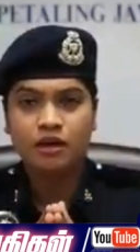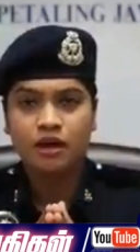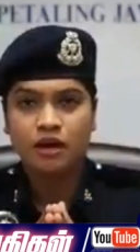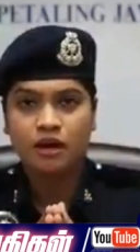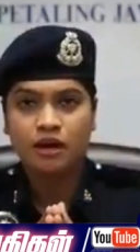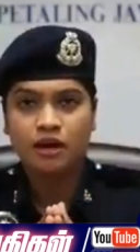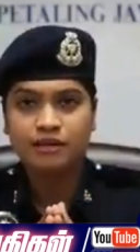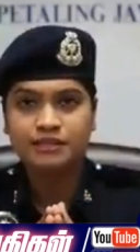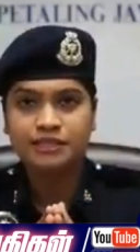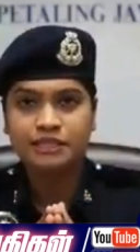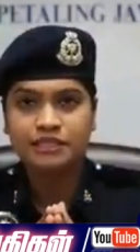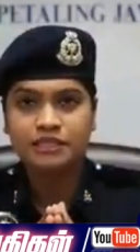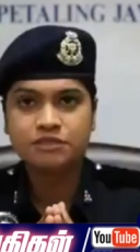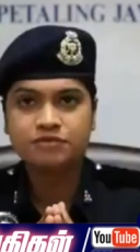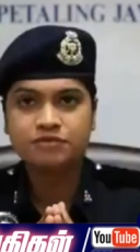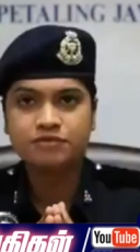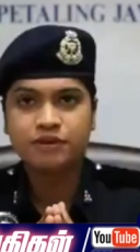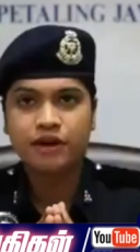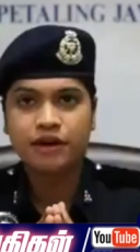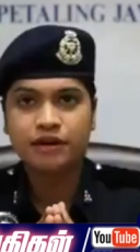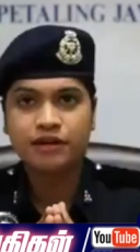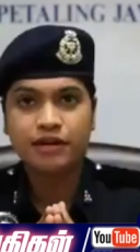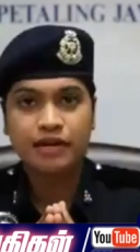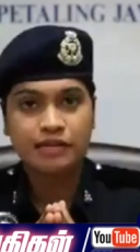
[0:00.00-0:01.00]
are
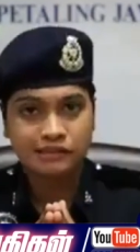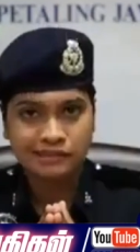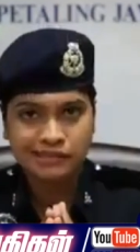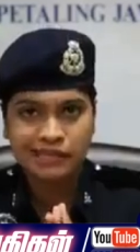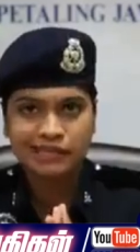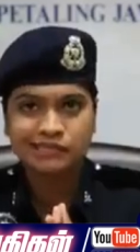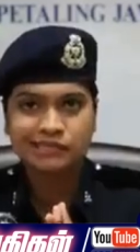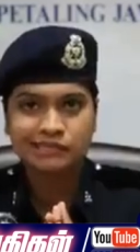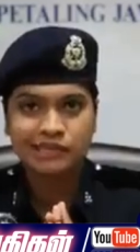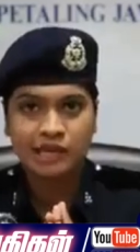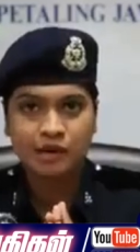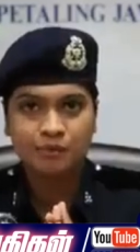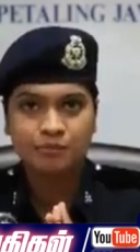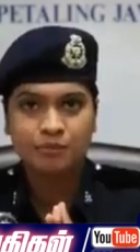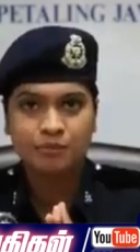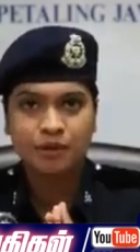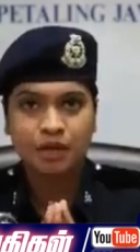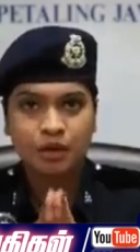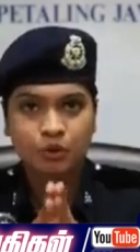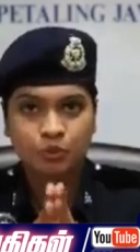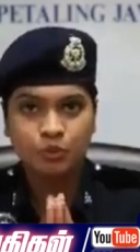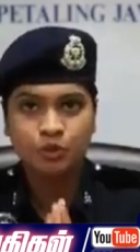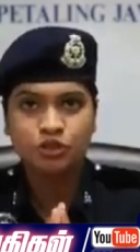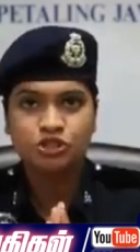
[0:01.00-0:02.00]
identified as sex scam,
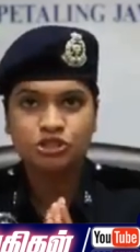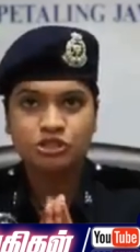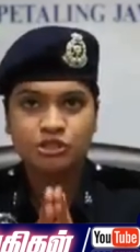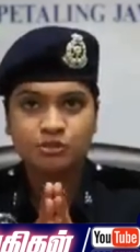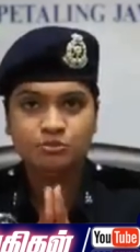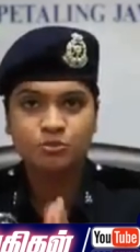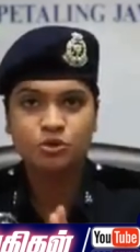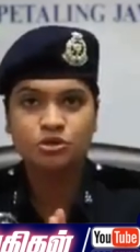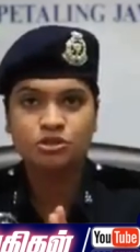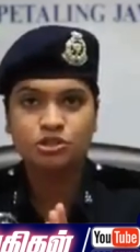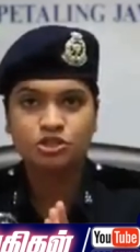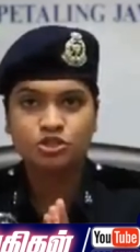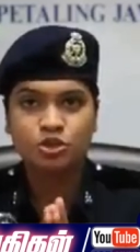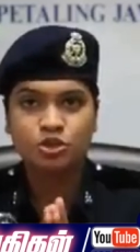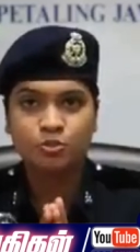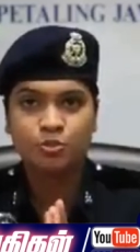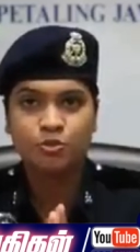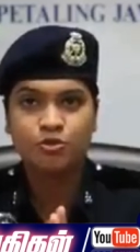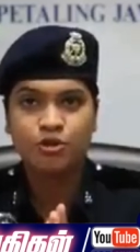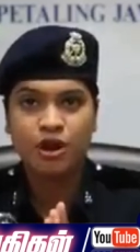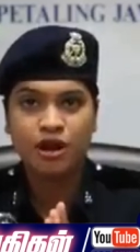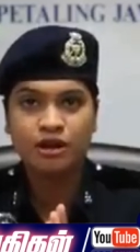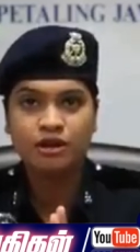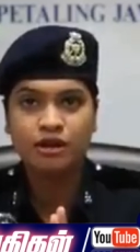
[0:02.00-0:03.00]
in which the modus
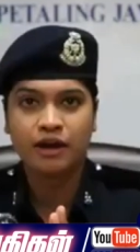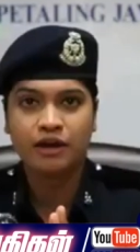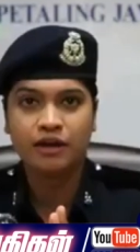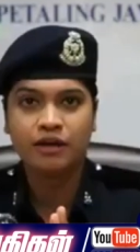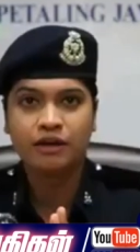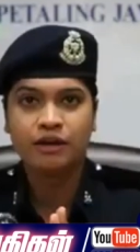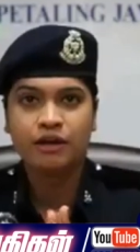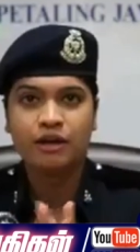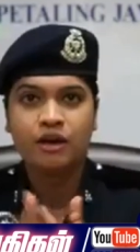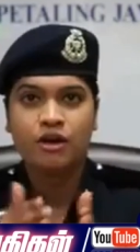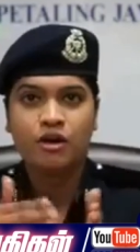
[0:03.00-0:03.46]
operandi